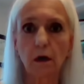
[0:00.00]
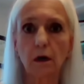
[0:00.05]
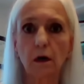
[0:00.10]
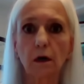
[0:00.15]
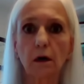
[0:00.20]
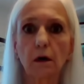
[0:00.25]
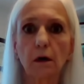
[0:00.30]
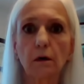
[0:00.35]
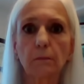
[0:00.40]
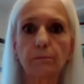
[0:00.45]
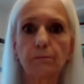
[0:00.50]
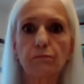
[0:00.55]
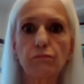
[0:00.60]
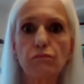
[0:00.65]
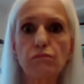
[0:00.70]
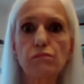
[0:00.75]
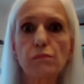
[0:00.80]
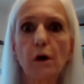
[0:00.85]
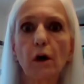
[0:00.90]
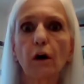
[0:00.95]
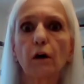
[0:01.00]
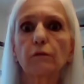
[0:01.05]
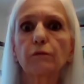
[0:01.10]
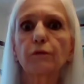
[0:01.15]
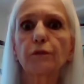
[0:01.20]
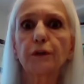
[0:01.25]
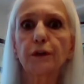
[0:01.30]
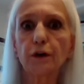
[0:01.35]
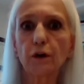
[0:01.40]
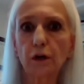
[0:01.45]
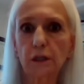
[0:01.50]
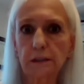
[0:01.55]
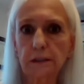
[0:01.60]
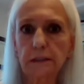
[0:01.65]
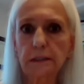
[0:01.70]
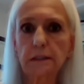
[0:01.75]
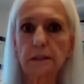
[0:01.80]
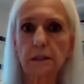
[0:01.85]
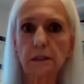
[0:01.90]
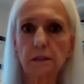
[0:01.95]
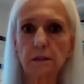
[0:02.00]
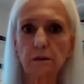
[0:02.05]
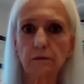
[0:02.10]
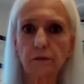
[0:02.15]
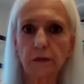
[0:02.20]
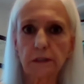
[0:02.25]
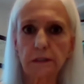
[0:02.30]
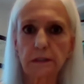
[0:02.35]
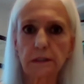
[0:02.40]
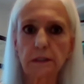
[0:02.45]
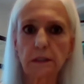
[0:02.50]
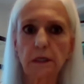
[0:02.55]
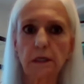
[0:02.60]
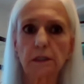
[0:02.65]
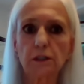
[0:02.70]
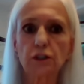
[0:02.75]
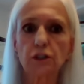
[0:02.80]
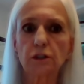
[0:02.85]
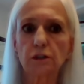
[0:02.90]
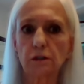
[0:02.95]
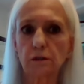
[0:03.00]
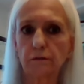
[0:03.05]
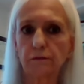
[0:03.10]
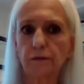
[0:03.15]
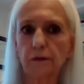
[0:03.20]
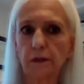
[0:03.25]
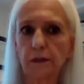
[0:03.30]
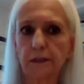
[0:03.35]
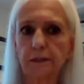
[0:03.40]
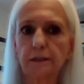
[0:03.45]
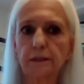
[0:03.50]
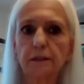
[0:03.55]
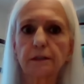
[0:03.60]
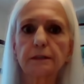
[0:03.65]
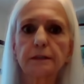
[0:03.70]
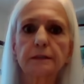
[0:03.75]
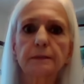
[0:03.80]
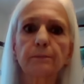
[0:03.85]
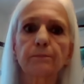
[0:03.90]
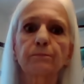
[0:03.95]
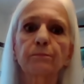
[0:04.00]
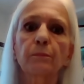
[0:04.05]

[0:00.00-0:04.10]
of the on-scene investigation and findings,